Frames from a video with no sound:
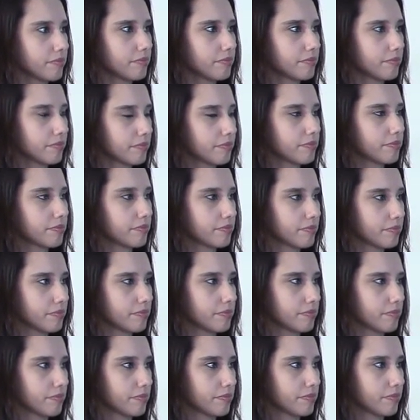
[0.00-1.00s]

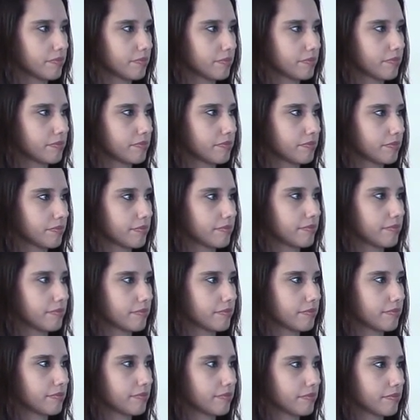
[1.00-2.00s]

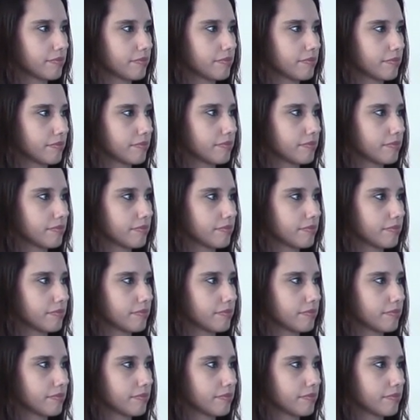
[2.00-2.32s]
(not speaking)